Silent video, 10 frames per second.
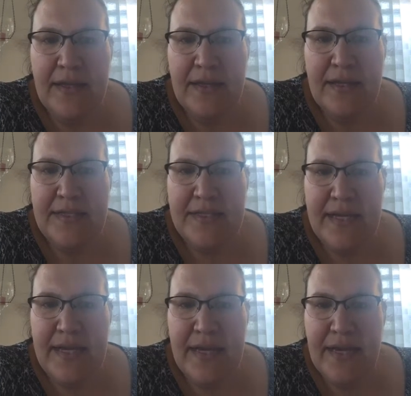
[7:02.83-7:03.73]
Let's
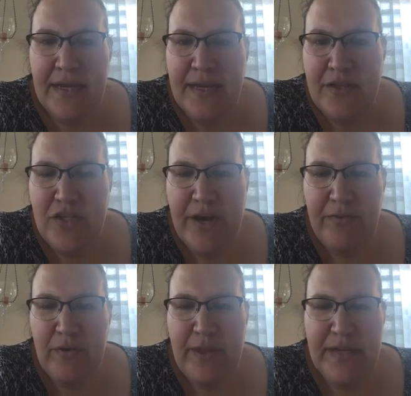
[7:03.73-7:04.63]
see. Jeff,
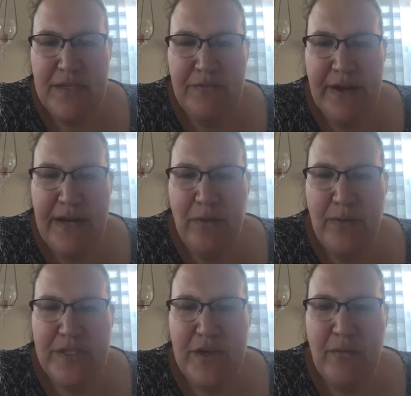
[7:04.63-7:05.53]
you'd like to find out
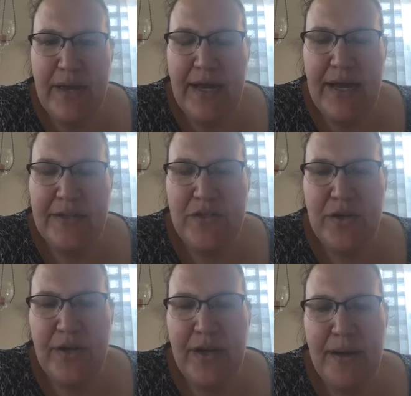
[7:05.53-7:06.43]
what's going on so
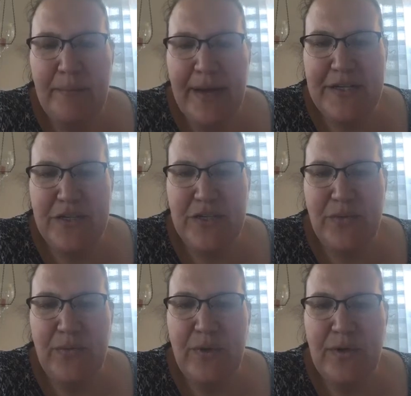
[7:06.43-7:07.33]
you can come back to
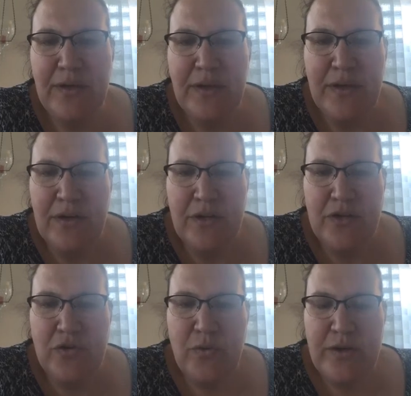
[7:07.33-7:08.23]
school?
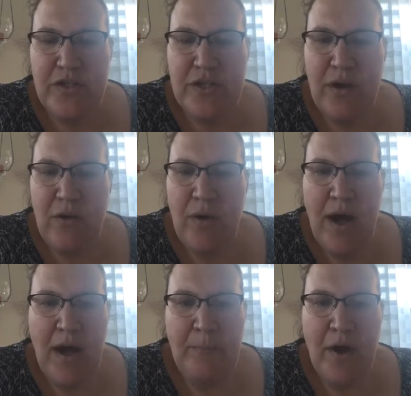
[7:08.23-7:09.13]
Sure. So
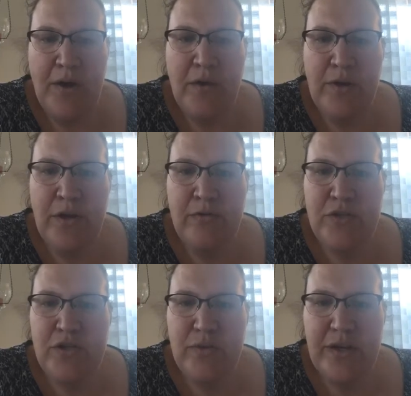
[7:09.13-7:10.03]
are you a new
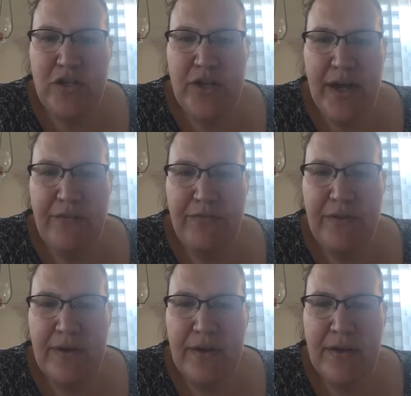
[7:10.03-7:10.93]
student,
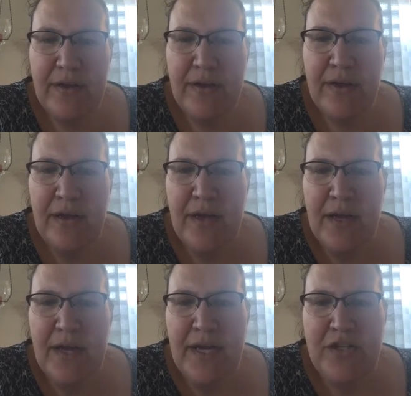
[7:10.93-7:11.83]
Jeff?
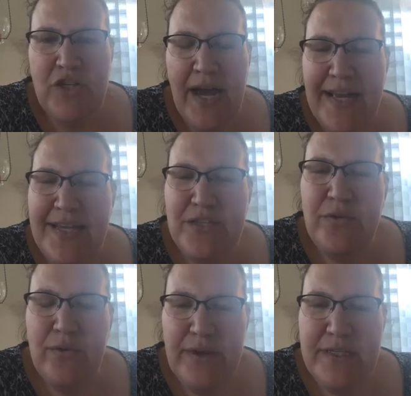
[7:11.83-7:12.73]
Jackie, so
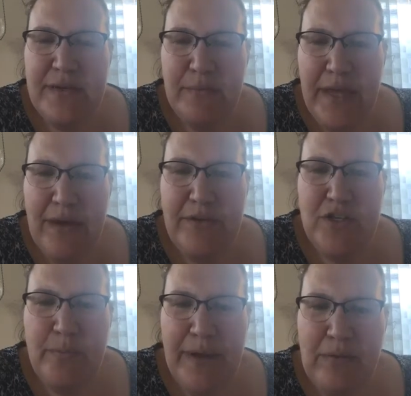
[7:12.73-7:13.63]
there is some language
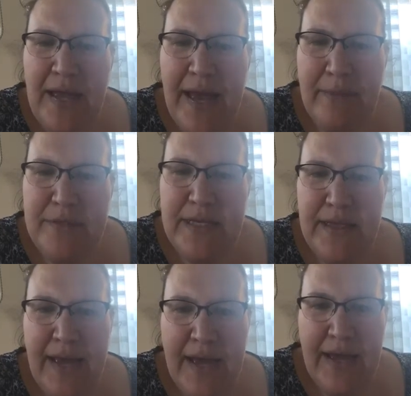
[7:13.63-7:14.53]
about labs
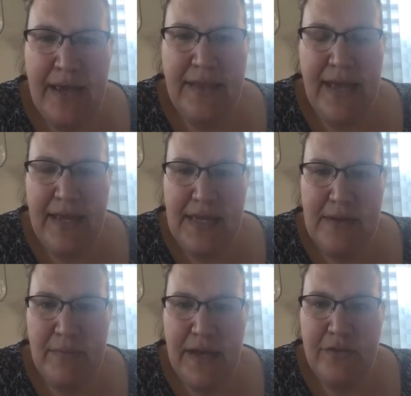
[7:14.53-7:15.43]
in that
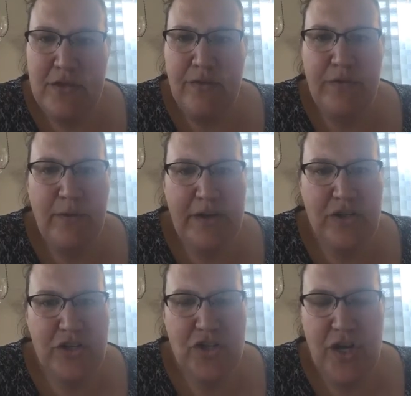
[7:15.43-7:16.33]
email. So if you want to
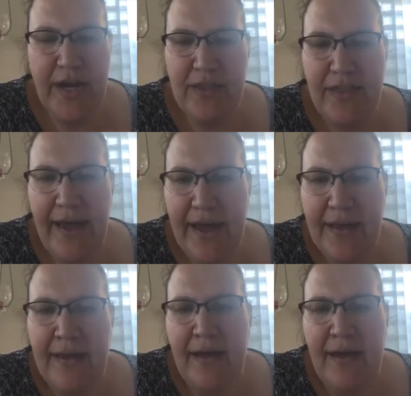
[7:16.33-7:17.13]
just check that,